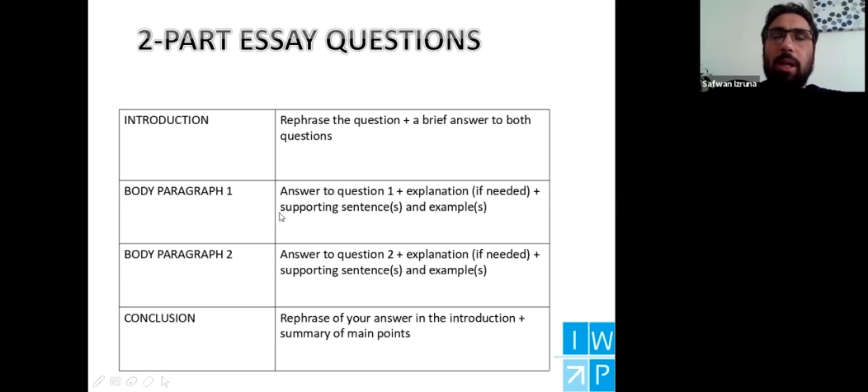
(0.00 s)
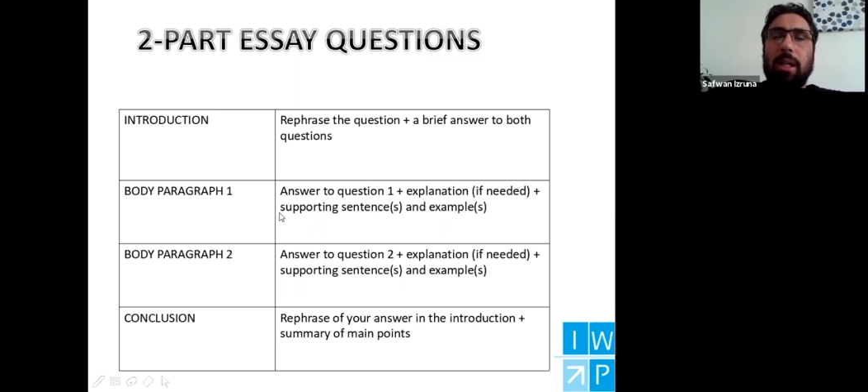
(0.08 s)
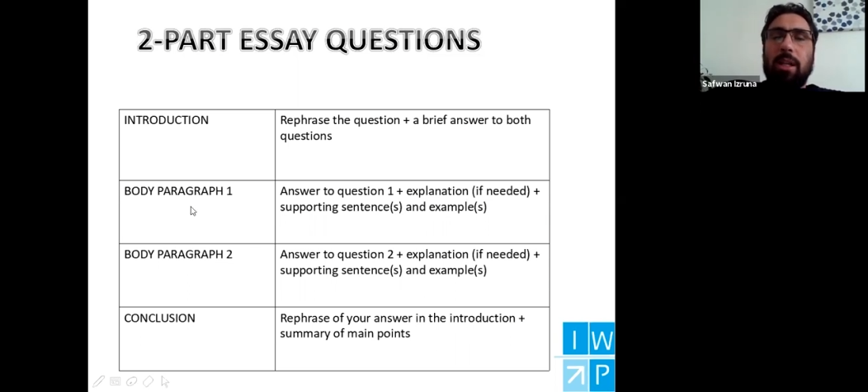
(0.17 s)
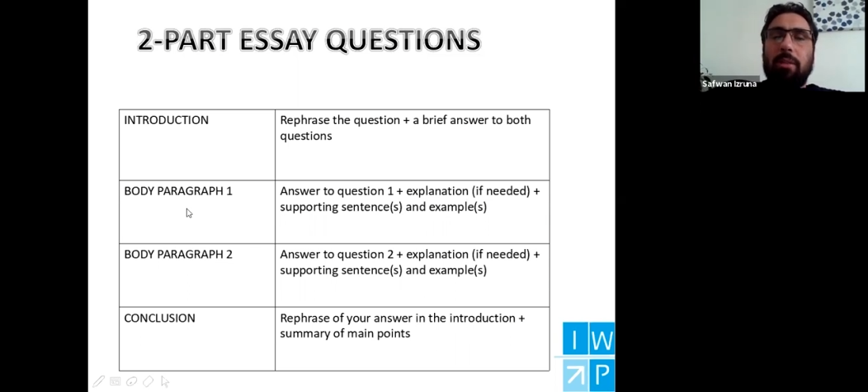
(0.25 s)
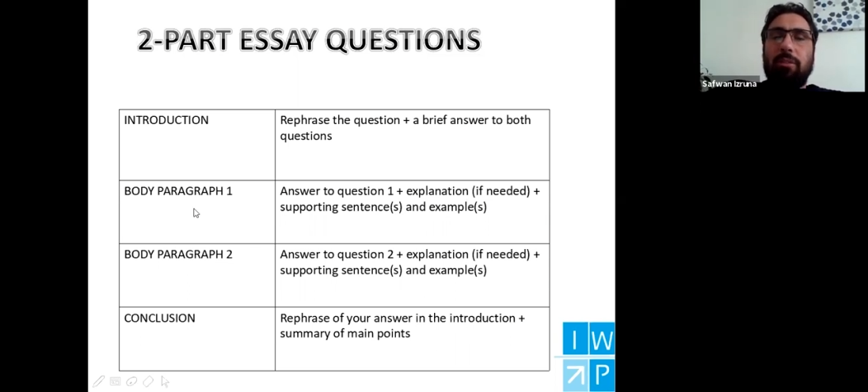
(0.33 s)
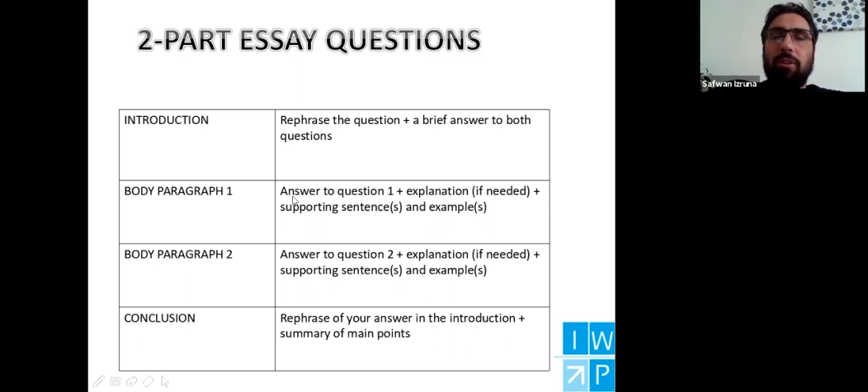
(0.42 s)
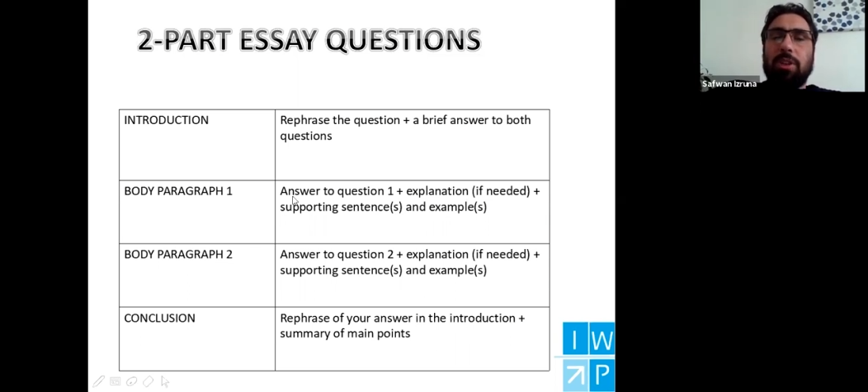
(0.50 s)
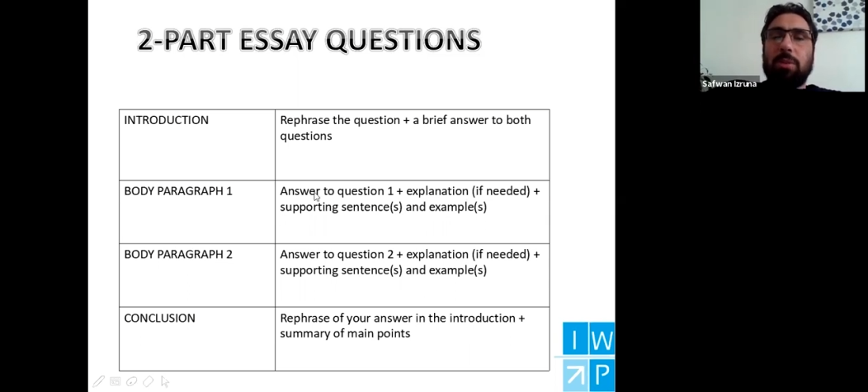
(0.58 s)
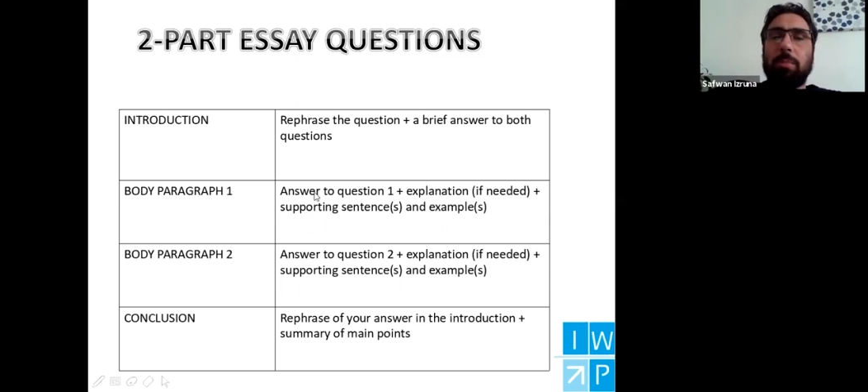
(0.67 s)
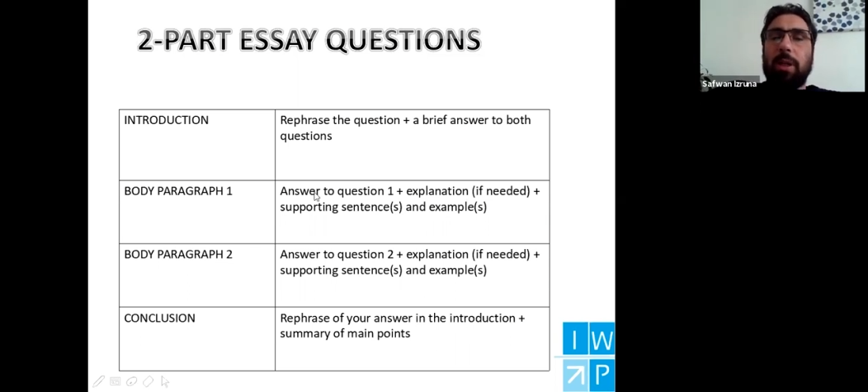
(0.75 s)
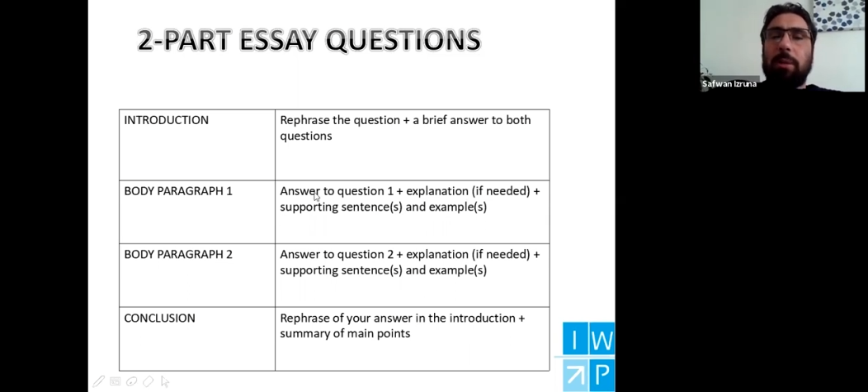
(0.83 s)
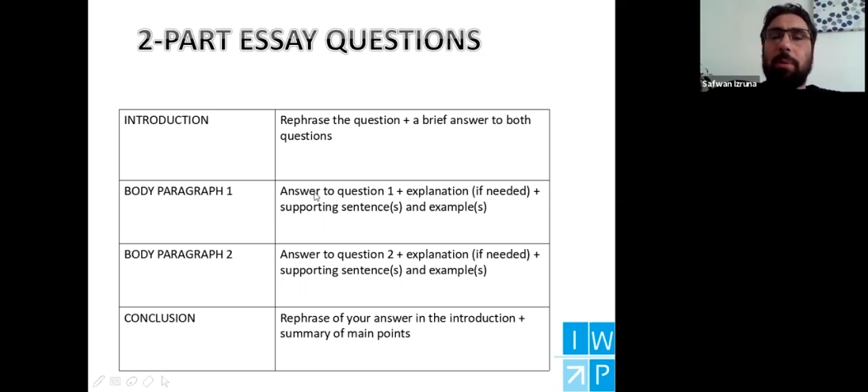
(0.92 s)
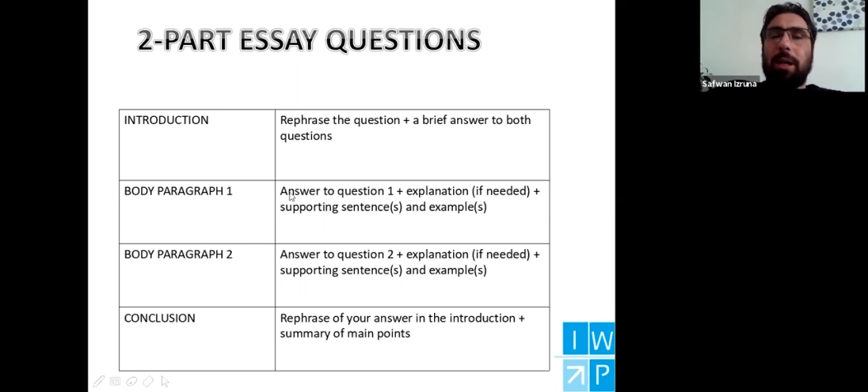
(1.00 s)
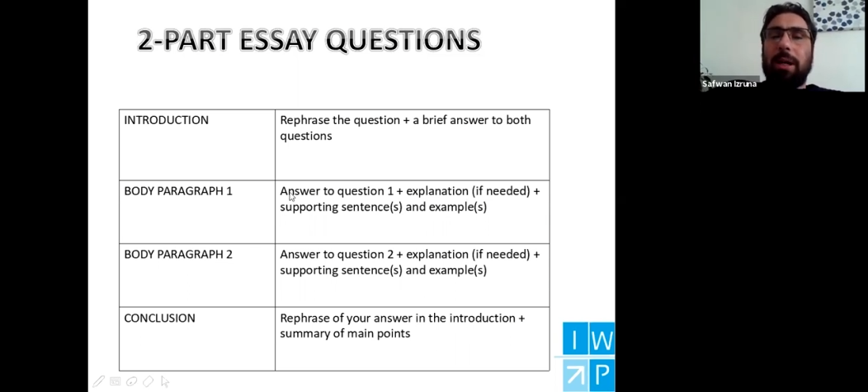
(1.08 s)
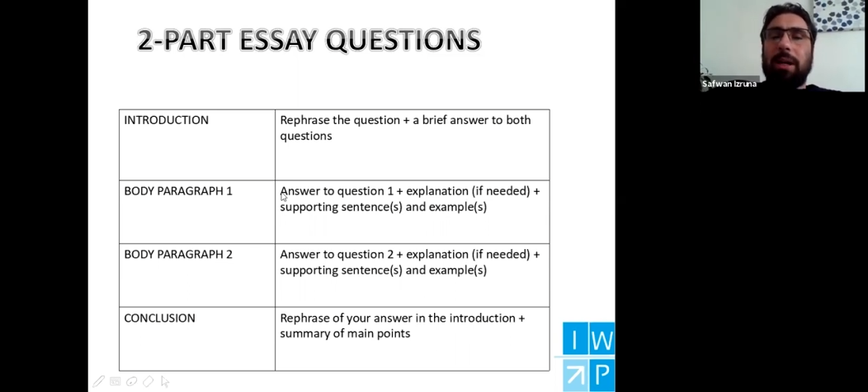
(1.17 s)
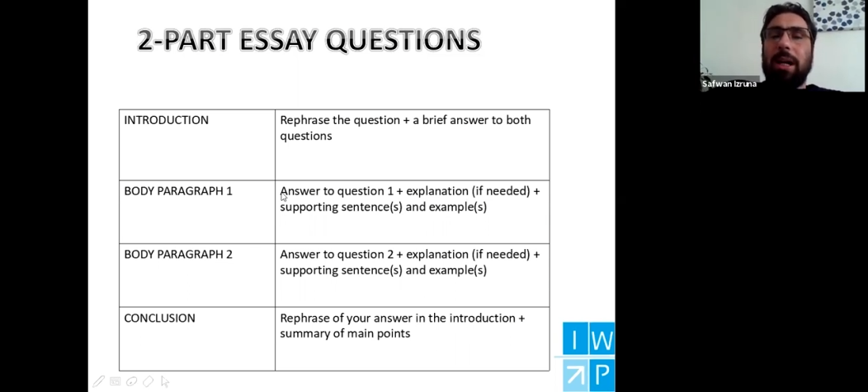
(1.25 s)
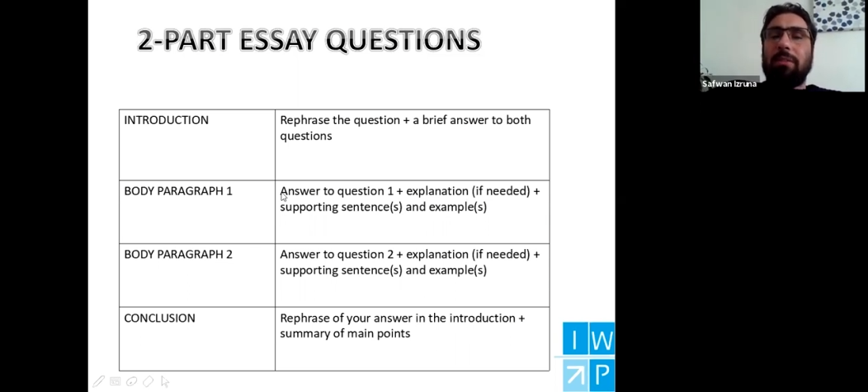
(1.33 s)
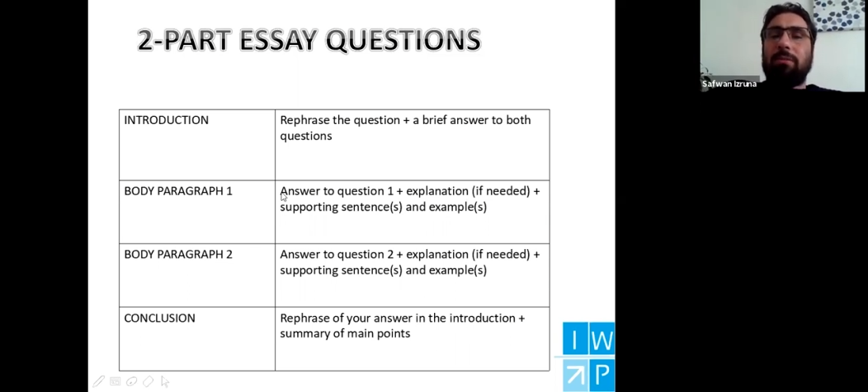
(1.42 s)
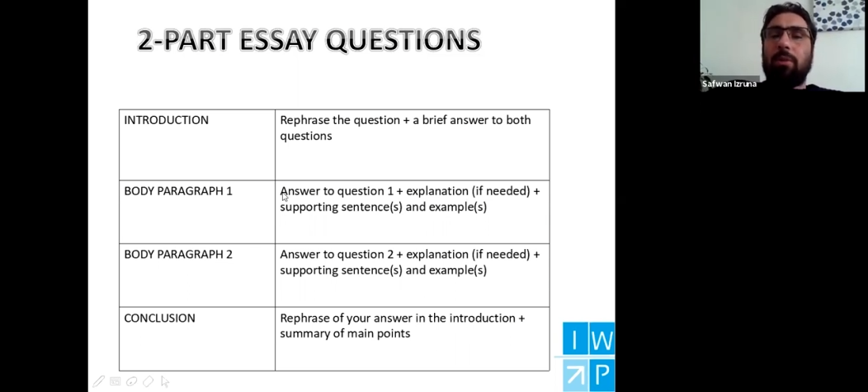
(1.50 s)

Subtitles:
in the first body paragraph,